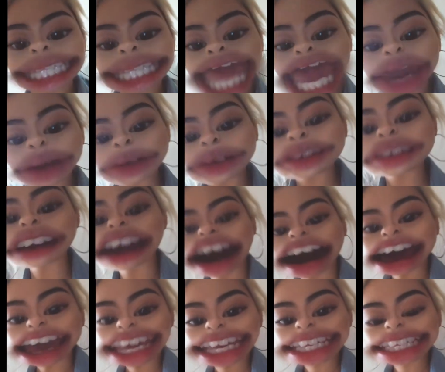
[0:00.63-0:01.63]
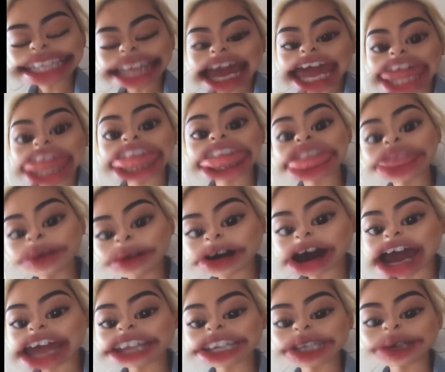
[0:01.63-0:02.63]
So guys, I
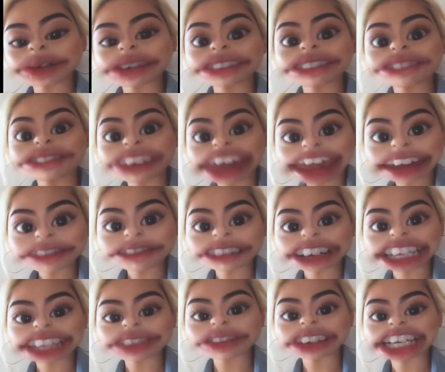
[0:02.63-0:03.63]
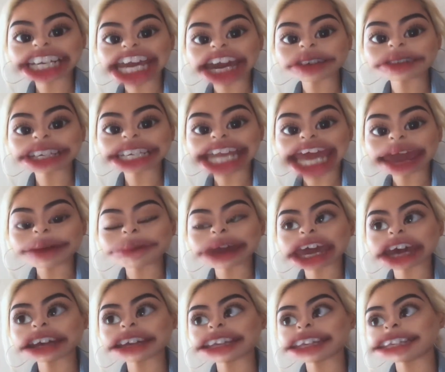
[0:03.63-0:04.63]
thought I'd do a favourites video today
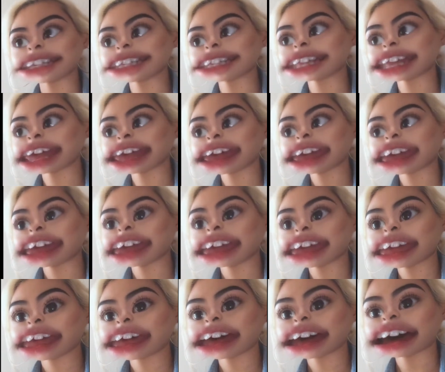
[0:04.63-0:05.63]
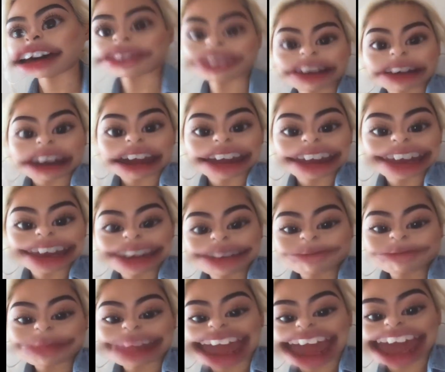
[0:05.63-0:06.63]
because I felt like
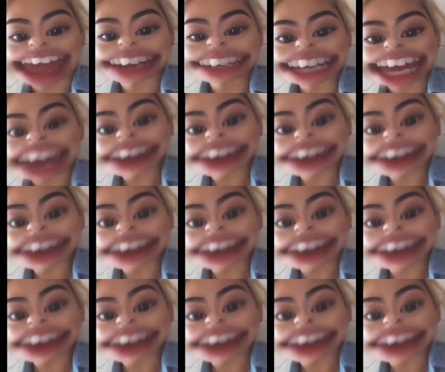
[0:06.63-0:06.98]
it and I